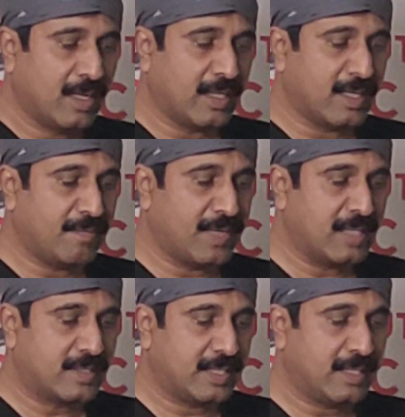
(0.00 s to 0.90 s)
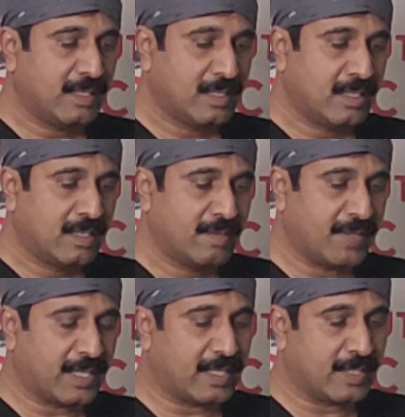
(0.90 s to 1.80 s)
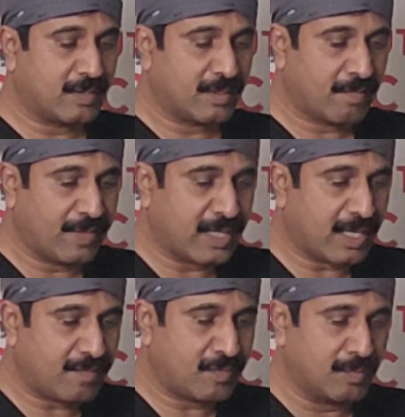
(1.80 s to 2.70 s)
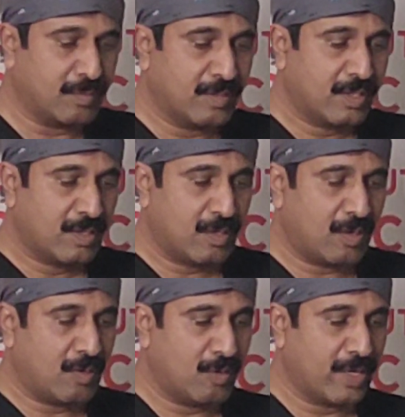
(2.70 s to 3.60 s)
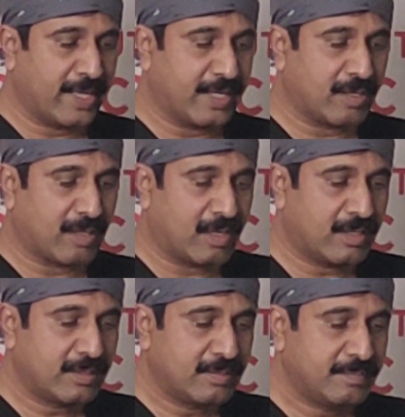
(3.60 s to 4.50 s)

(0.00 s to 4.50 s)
And then we will see whether it is fit enough to holding it or not.